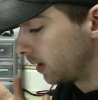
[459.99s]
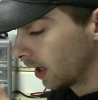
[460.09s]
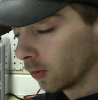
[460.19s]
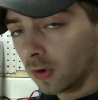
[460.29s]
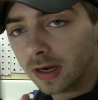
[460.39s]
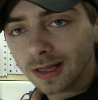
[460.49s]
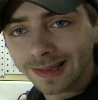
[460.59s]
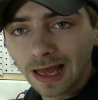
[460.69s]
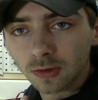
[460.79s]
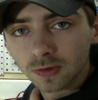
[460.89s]
The other one
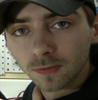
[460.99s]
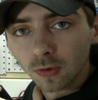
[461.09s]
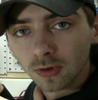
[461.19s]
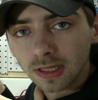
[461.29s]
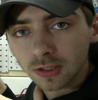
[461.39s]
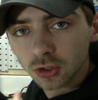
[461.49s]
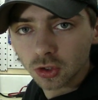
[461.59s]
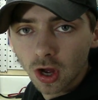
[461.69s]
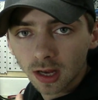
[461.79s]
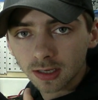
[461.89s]
allows for the
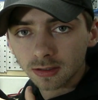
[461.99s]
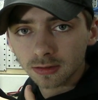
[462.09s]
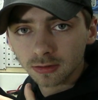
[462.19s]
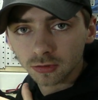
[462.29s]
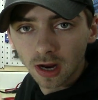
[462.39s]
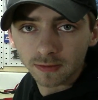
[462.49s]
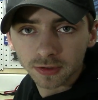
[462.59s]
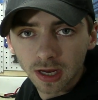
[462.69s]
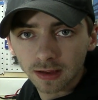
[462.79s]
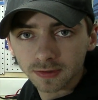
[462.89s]
stock
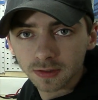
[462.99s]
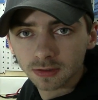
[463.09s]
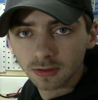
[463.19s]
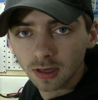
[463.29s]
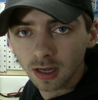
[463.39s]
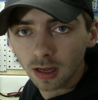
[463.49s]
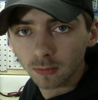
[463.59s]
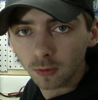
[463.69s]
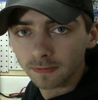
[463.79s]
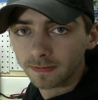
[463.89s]
drive shafts
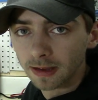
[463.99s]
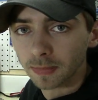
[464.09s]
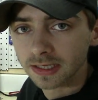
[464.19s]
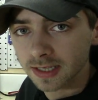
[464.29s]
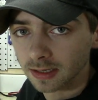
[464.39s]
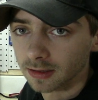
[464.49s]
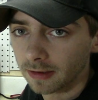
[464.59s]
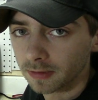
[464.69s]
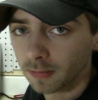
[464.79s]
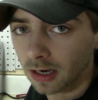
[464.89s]
um, with a 5x10
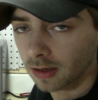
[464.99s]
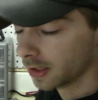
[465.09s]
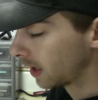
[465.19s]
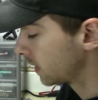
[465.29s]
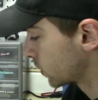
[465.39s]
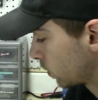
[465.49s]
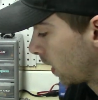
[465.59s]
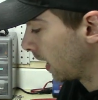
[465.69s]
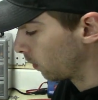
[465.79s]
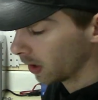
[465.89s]
11 bearing, and
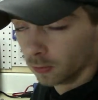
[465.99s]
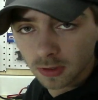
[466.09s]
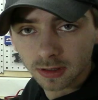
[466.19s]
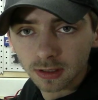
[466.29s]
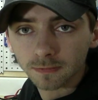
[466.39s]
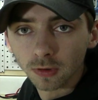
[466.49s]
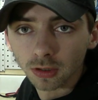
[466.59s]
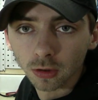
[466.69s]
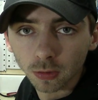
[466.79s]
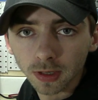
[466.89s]
that's why I went with the
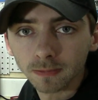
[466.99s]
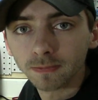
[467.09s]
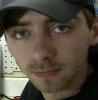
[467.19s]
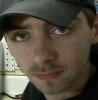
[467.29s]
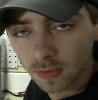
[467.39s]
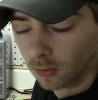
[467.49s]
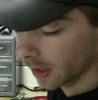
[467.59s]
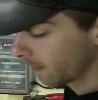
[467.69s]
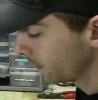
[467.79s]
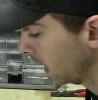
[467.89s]
full aluminum.
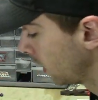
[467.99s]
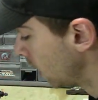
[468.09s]
Okay,